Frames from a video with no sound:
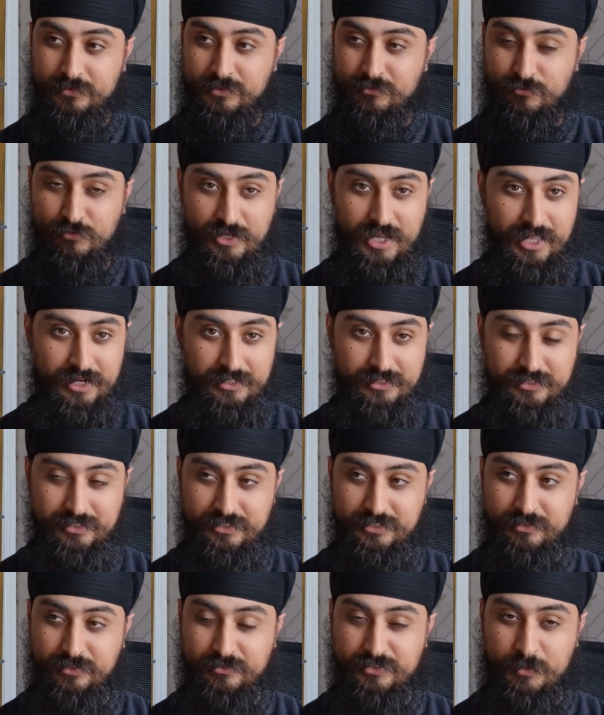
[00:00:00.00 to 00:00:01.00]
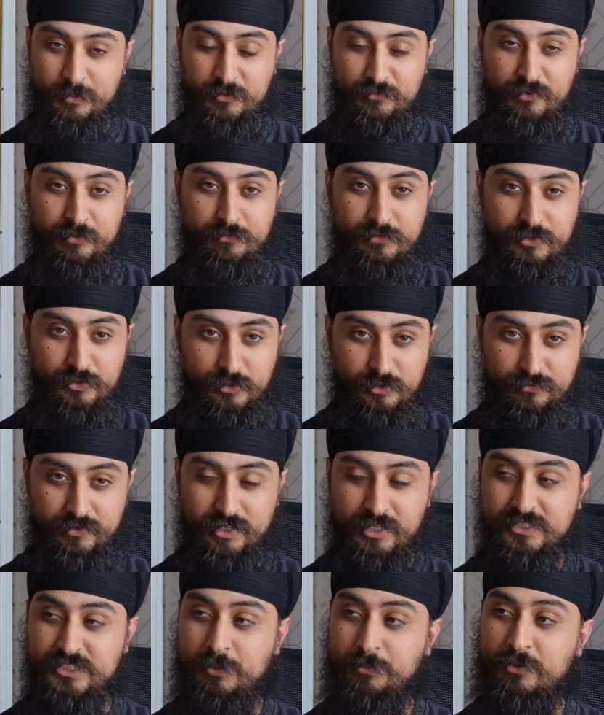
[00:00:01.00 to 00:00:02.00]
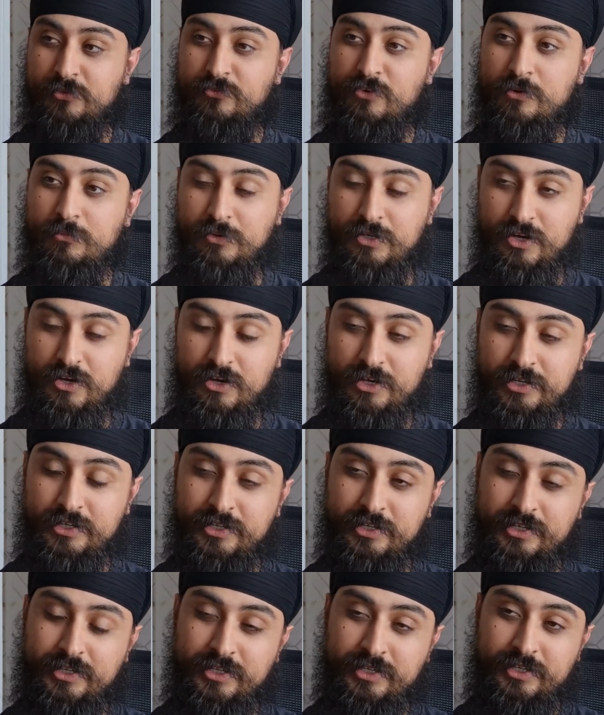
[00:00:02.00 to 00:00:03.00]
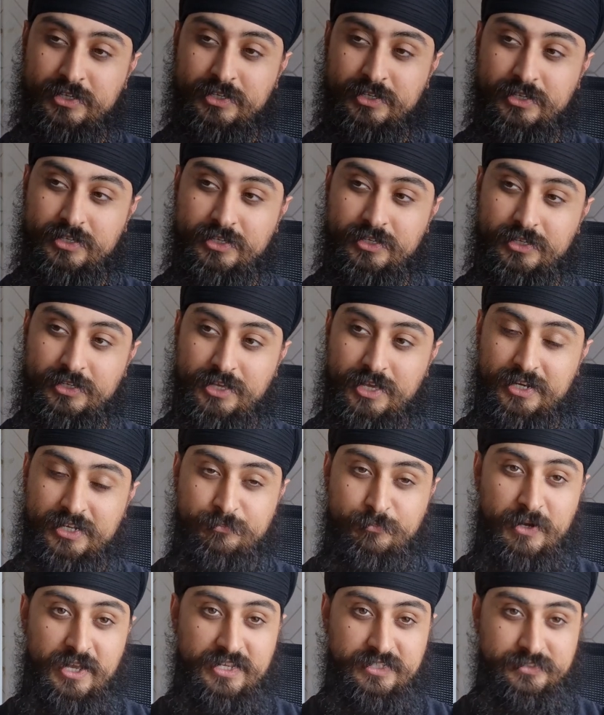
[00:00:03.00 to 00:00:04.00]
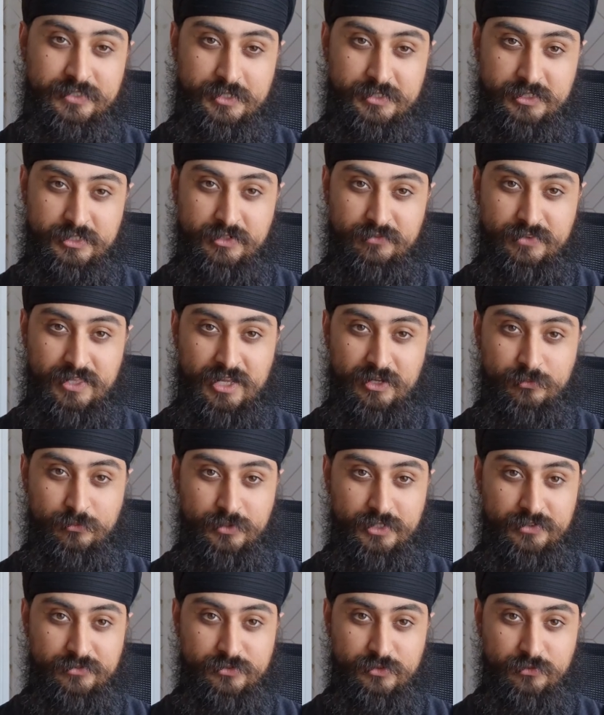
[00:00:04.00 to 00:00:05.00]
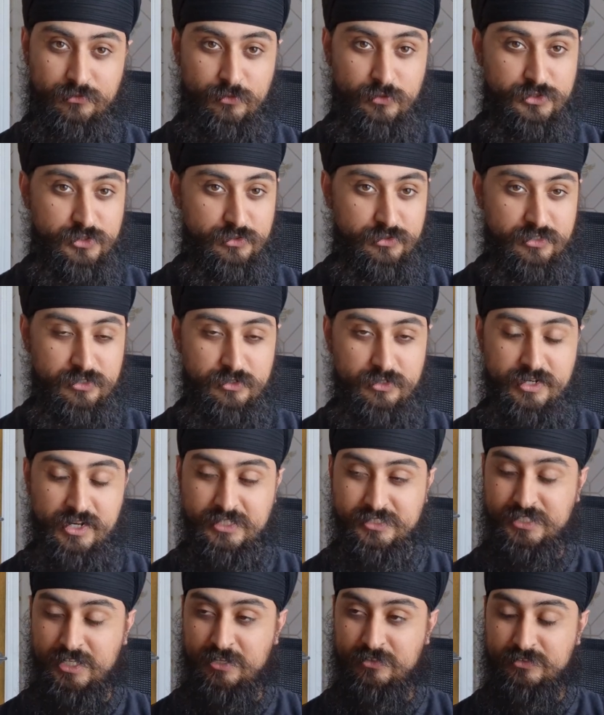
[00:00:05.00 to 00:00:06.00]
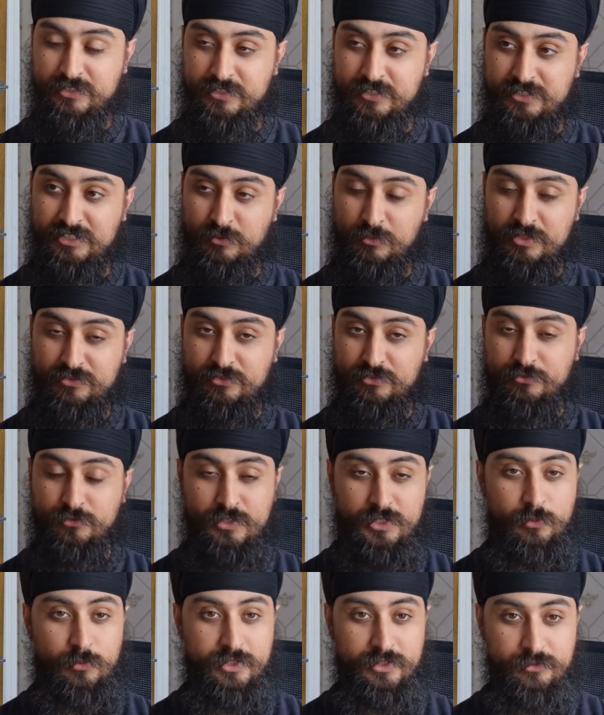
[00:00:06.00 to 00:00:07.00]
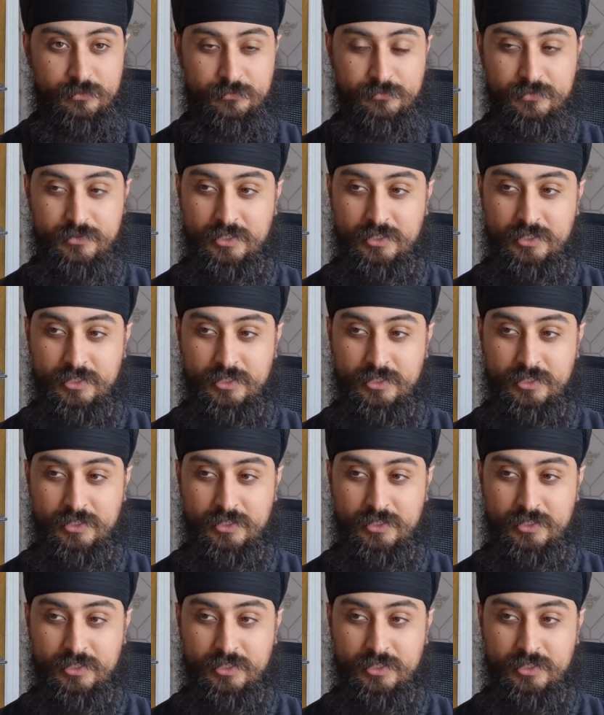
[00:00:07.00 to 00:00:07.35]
reality, separate from the universe, separate from God. And then by extension of that, we've sort of also deluded ourselves to think that we have a free will.